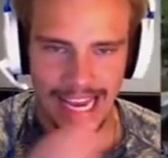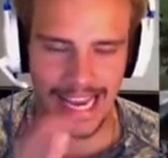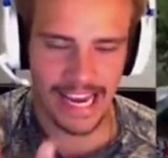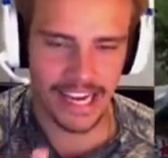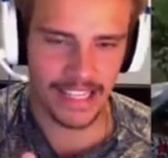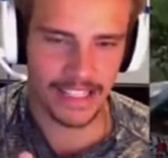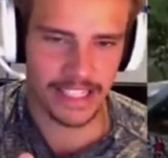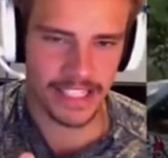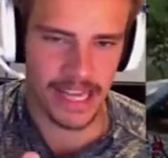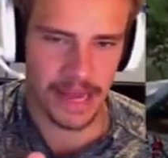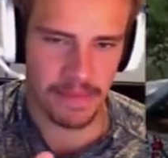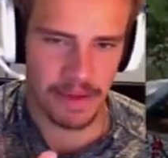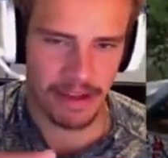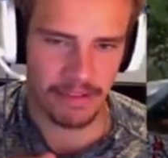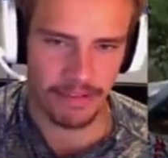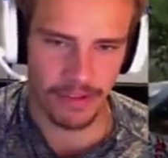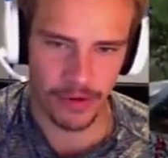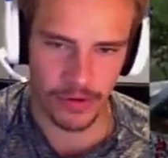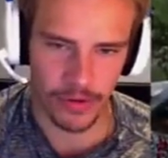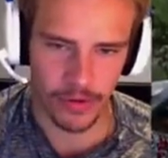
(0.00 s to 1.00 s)
In
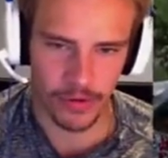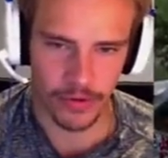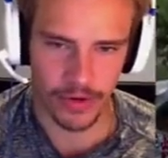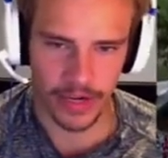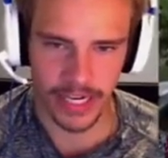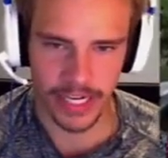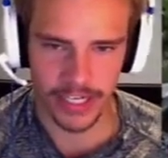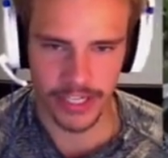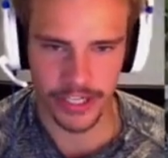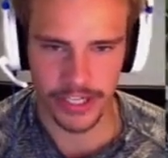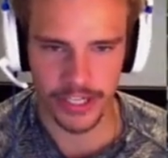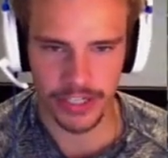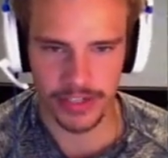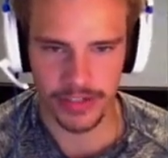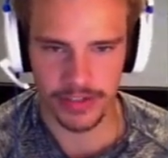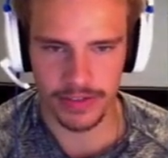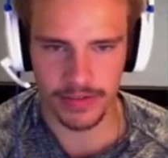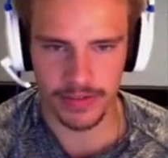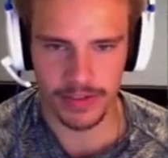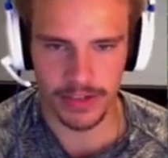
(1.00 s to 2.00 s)
semi-field goal range,
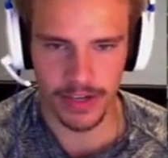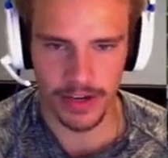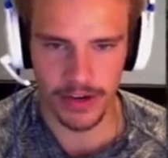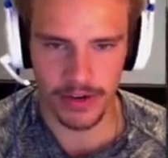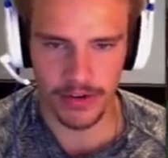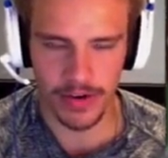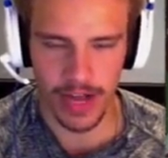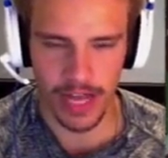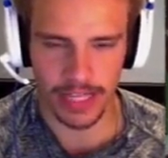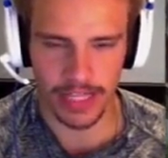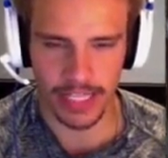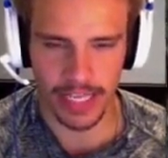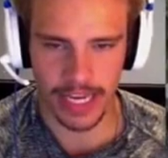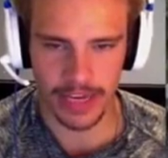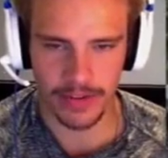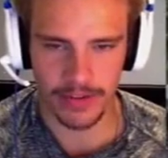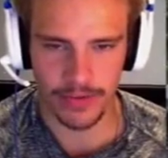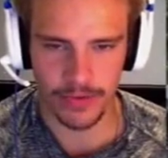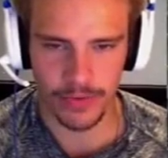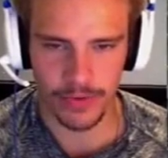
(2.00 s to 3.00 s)
so not the
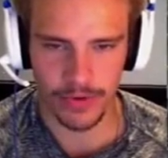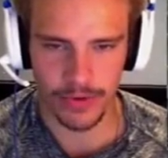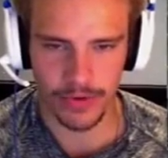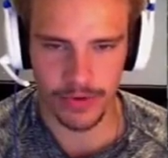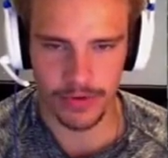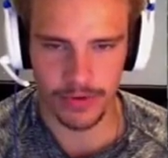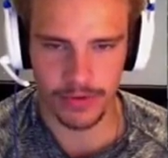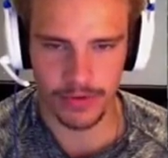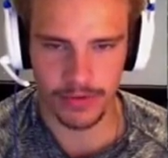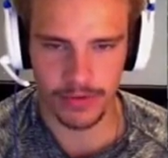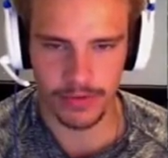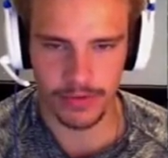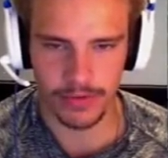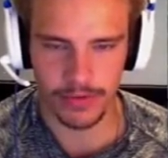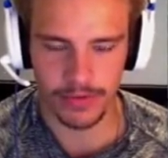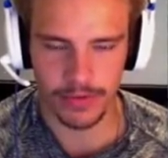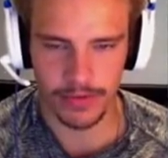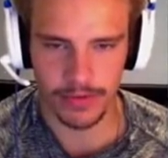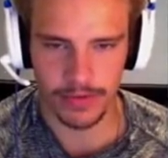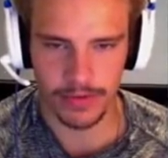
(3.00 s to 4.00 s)
end of the world,
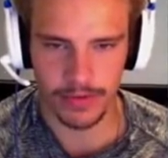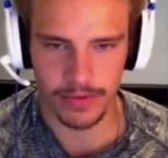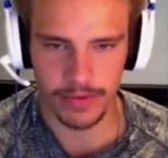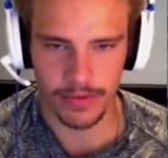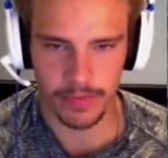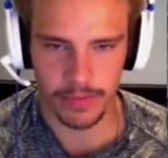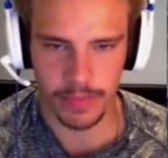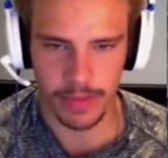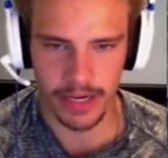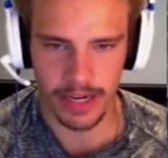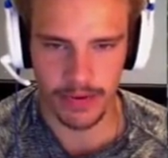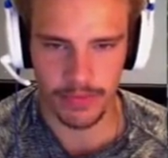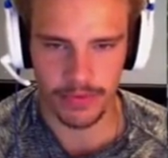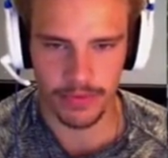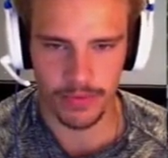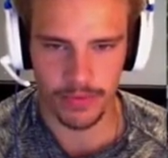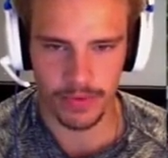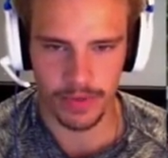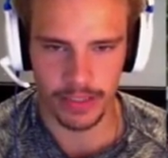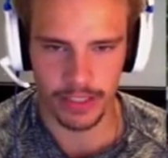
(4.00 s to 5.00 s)
but I
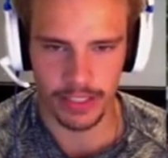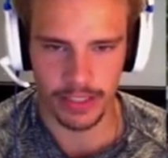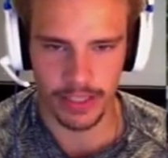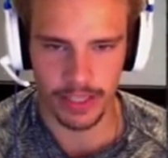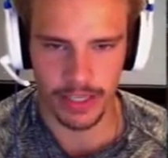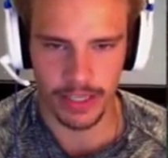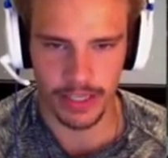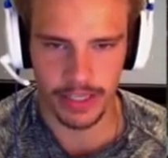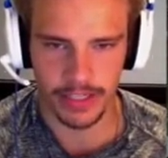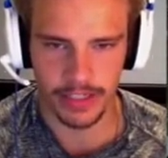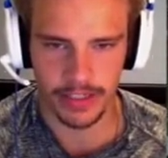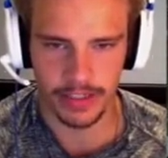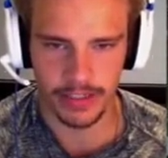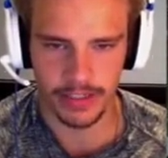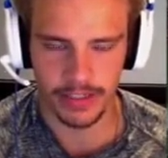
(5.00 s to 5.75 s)
would really like...